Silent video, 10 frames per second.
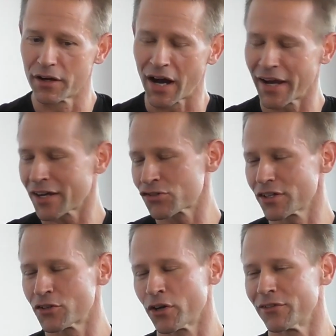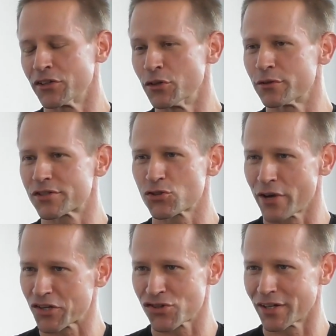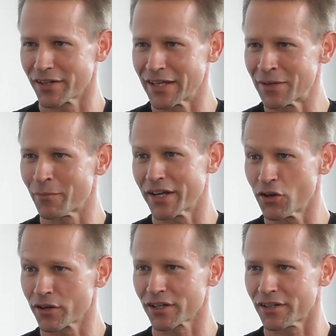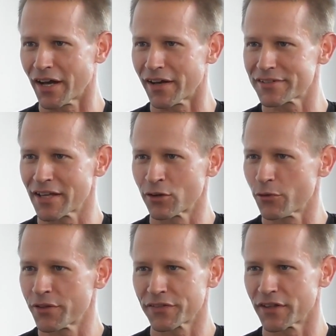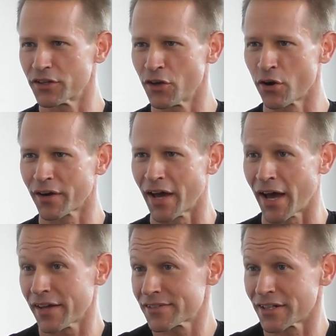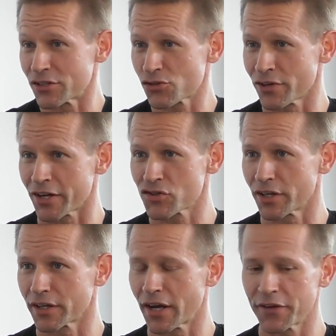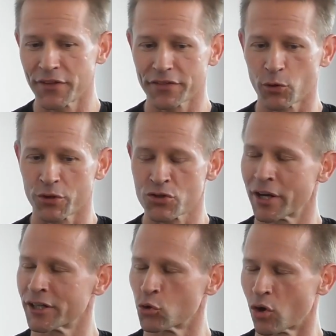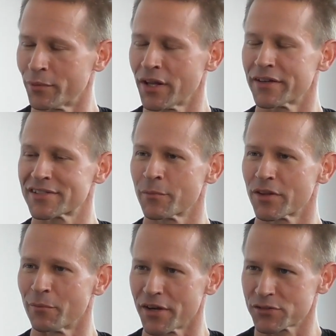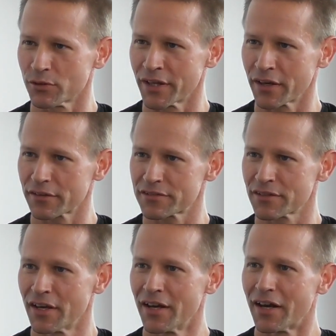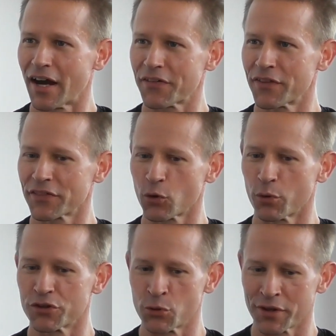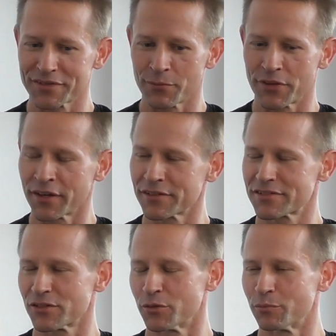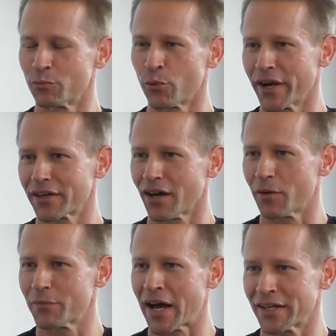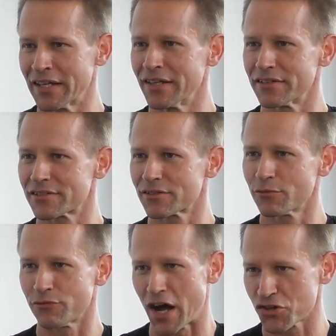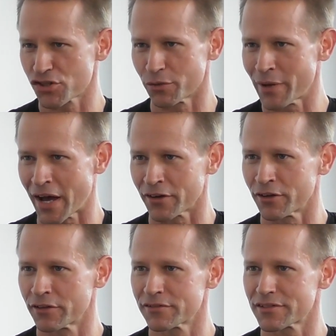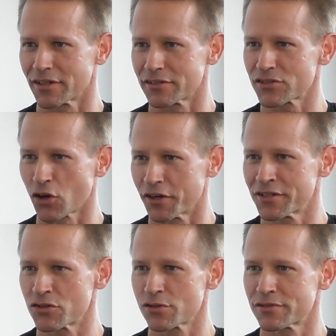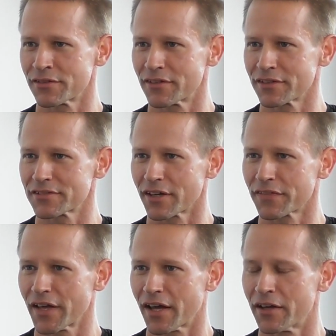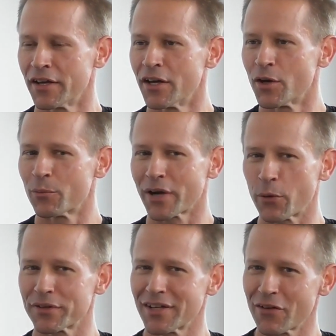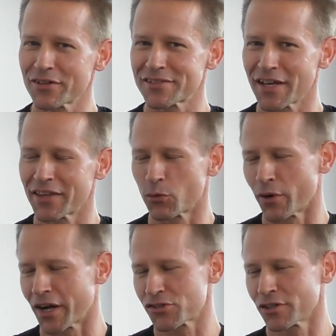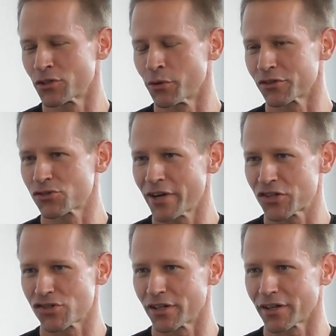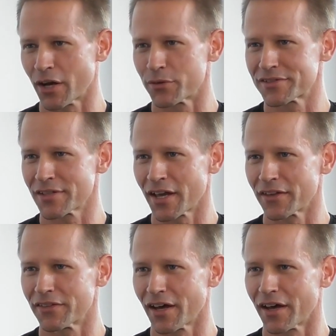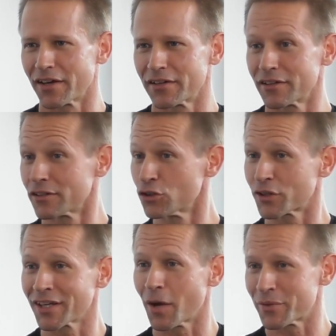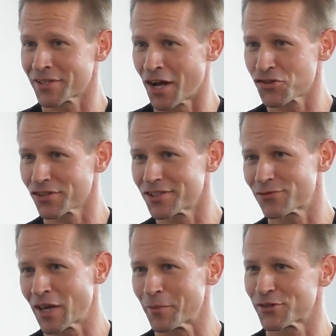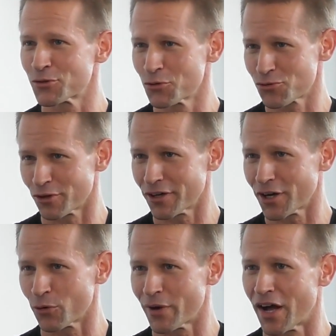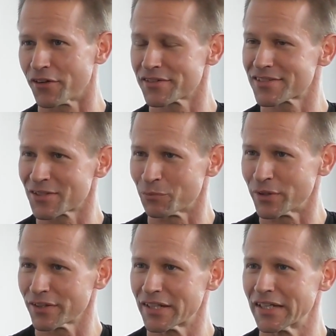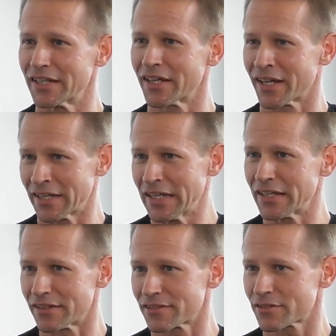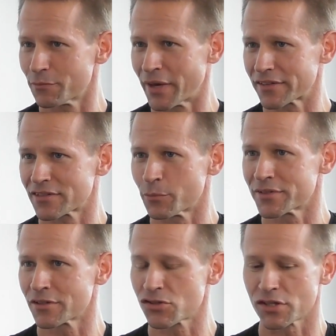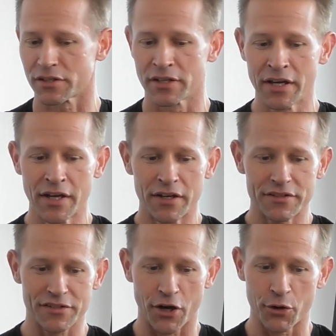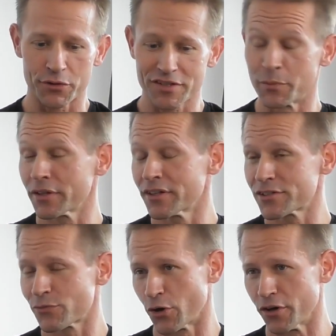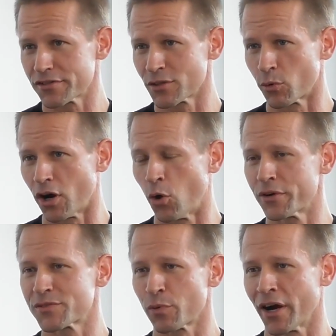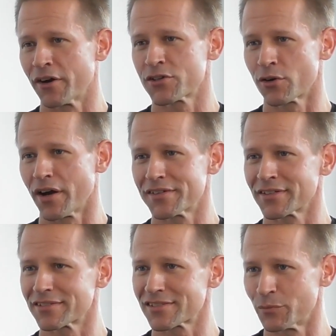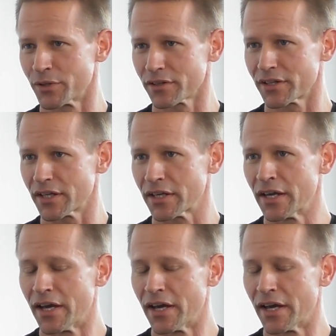I actually don't even use stretching in my yoga class. I don't think that yoga has any stretching. I think that we're trying to normalize some of the muscle lengths. I think that we're doing some things to break up adhesed fascia patterns and scar tissues and things like that. But I would never say that we're actually doing stretching. I would say that looking at Patanjali's famous sutra around stability and ease makes the position. So stability is first, and we're always prioritizing stability.